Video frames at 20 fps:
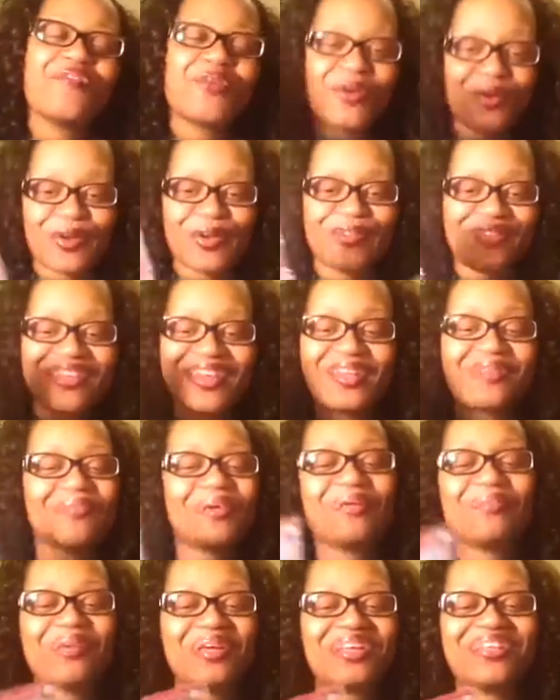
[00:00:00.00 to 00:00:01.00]
for thinking
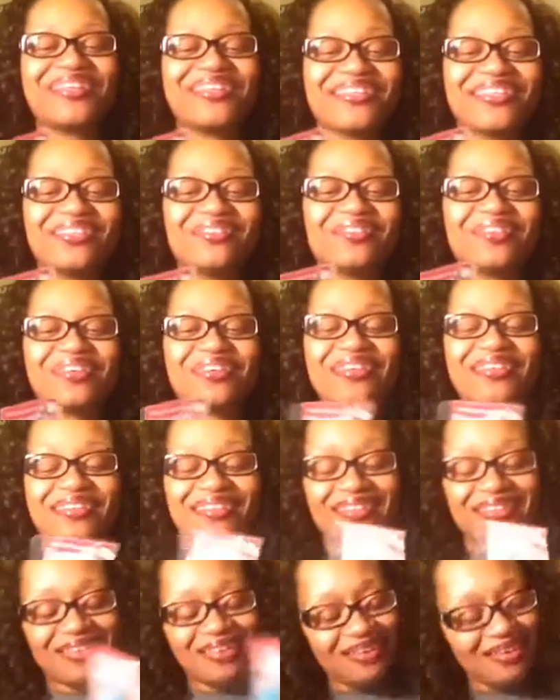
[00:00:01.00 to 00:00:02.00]
about me in this Hello Kitty
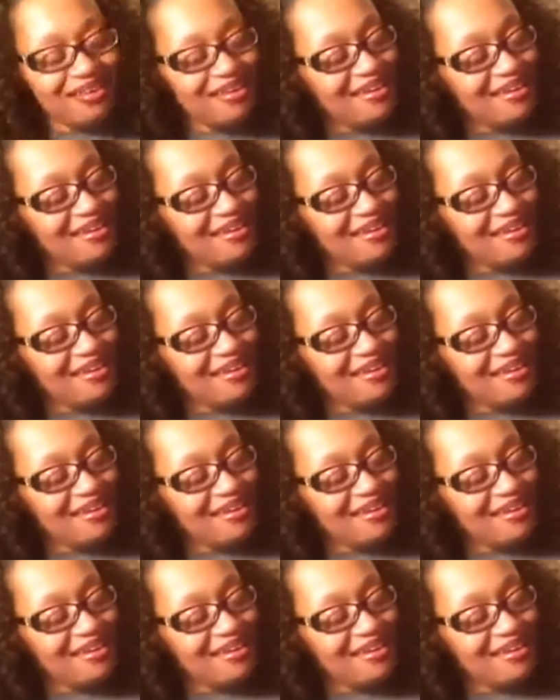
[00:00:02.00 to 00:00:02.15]
thing.